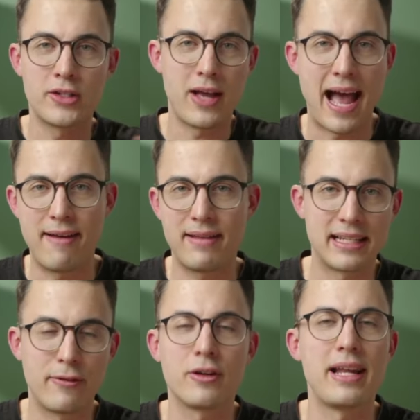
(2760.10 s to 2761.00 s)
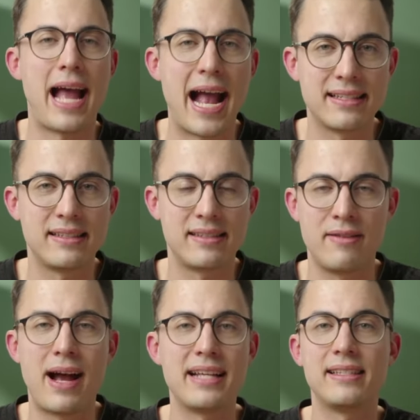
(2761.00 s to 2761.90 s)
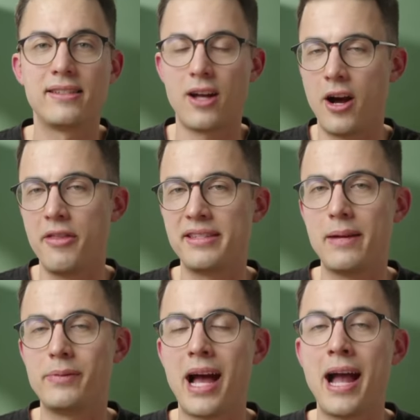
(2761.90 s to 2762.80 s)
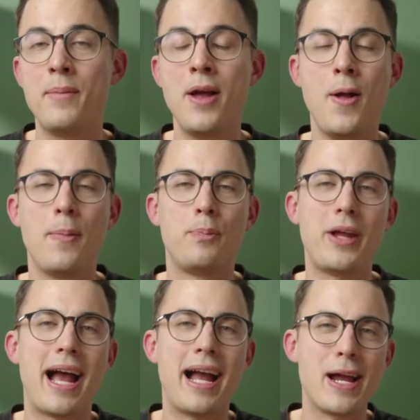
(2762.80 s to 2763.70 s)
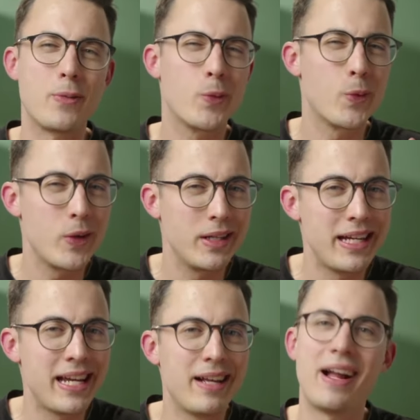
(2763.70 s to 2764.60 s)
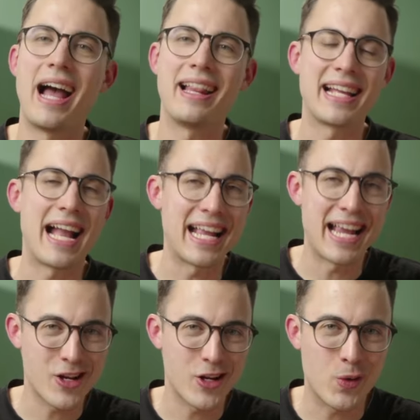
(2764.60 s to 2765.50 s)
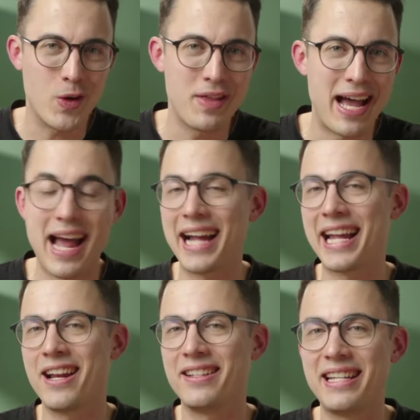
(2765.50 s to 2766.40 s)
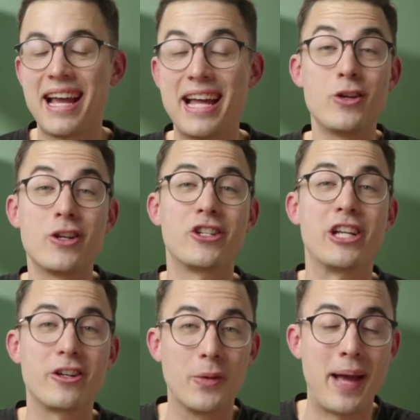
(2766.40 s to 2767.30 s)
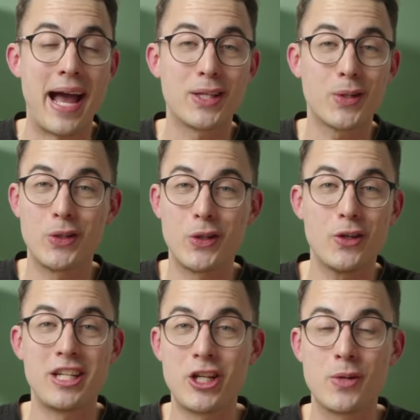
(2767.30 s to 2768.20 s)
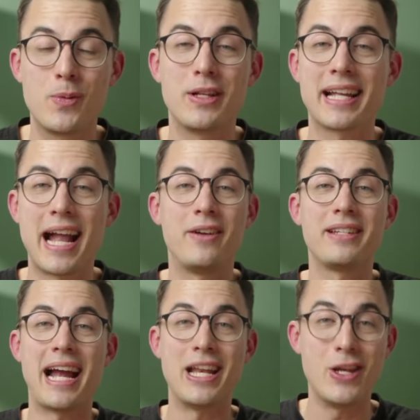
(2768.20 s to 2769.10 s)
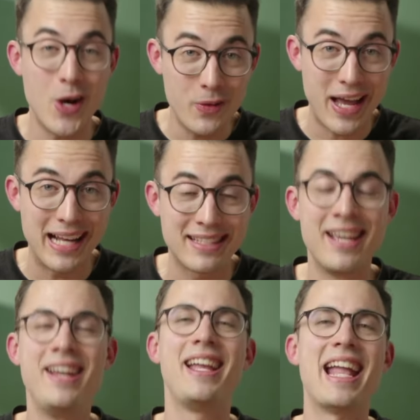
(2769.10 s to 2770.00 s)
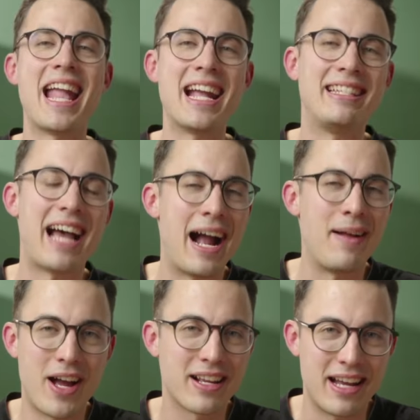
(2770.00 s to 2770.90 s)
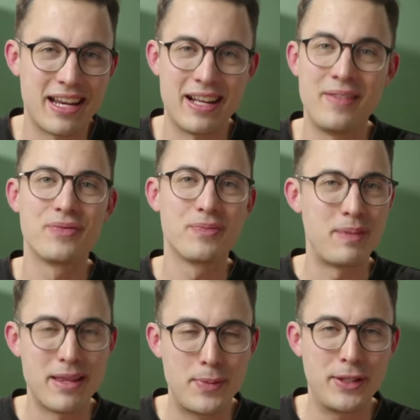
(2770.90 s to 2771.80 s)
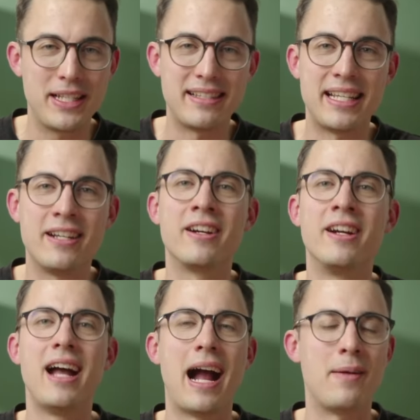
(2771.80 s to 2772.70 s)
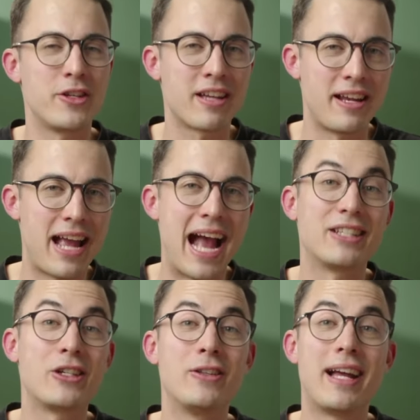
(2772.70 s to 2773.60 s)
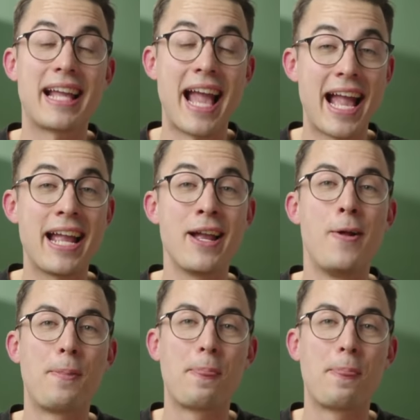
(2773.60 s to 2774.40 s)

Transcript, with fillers: also have like different access devices on the same time. But I really like I cannot control that. I cannot see that. You can share your password to your Teachable account. I know that. And I'm not gonna be the police here. I'm just gonna ask you like, hey,